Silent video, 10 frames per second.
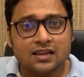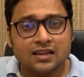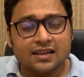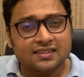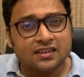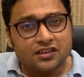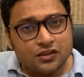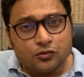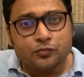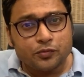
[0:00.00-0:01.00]
It's a
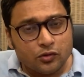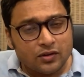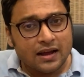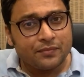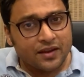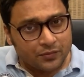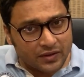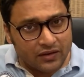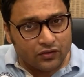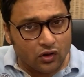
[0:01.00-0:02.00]
new program that we
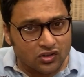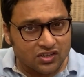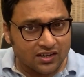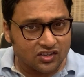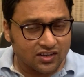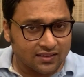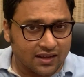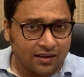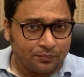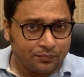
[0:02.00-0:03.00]
have launched at
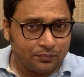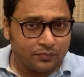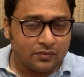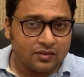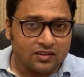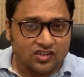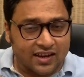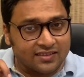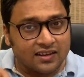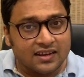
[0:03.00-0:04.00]
Chinta.
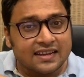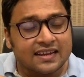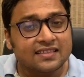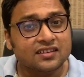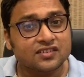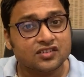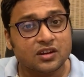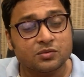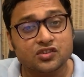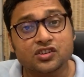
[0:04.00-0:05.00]
Check the link in the
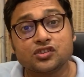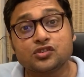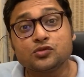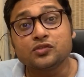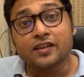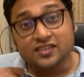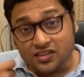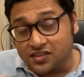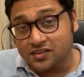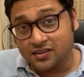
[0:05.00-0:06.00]
description to
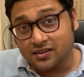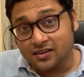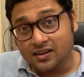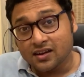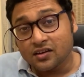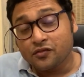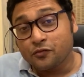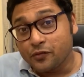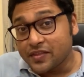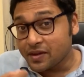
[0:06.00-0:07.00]
register
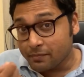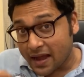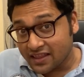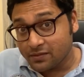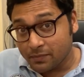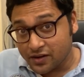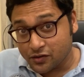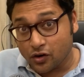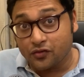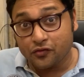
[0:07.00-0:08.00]
with a math
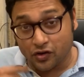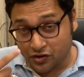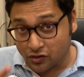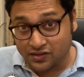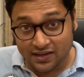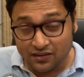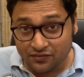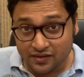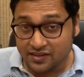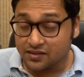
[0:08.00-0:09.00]
mentor for
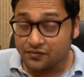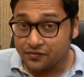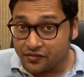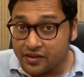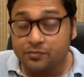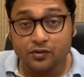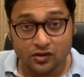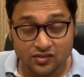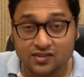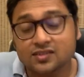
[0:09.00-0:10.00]
yourself. It's a free
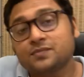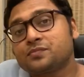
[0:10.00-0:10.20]
process.